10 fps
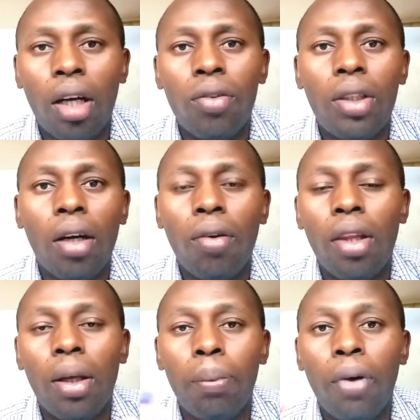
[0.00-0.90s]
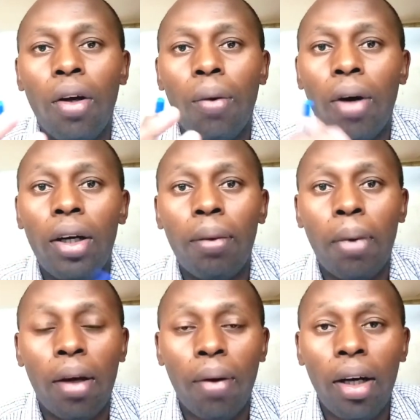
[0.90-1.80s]
I'll tackle them one
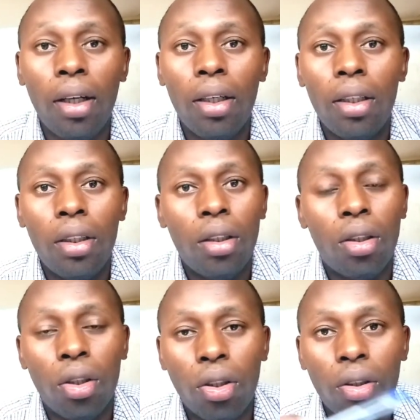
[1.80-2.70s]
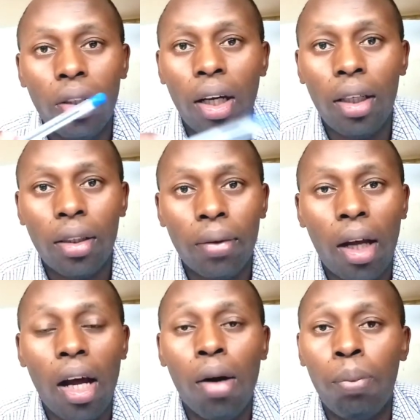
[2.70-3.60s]
by one. Also guys,
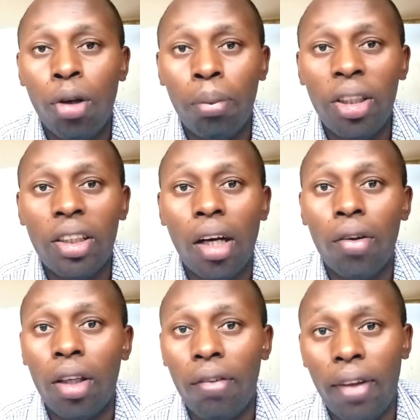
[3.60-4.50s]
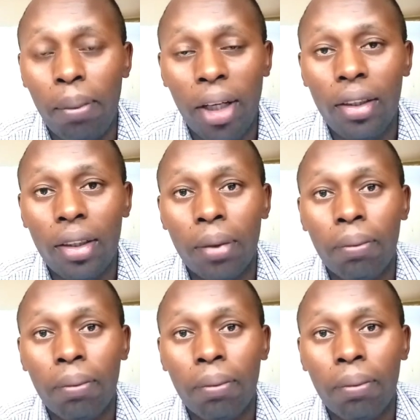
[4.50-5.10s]
I promise I'll give the best.